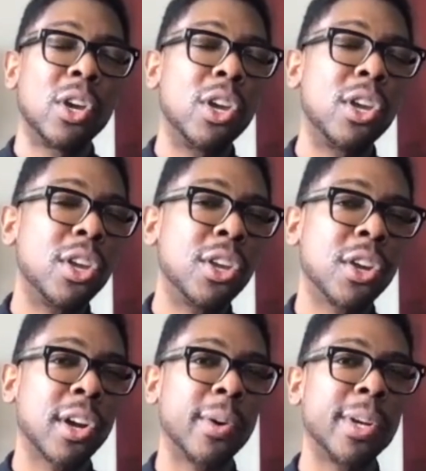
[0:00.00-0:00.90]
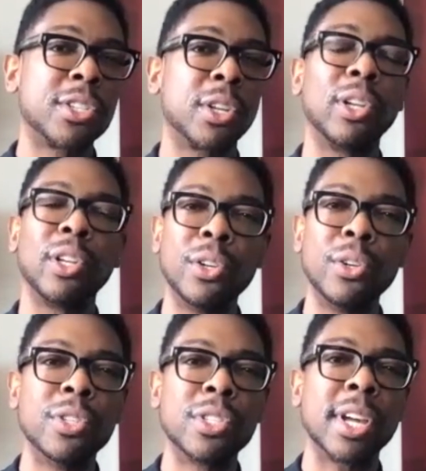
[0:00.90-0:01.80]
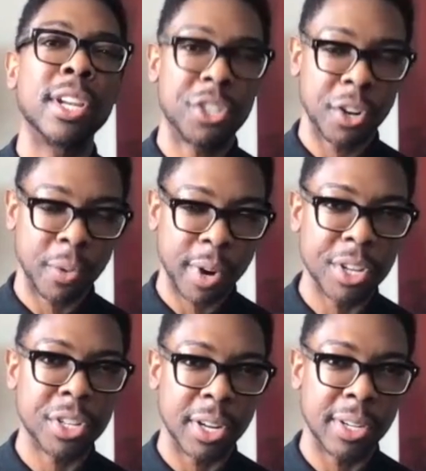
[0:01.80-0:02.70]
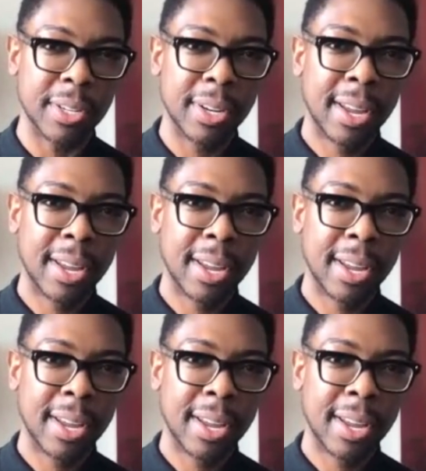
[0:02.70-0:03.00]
you're going to lose a generation.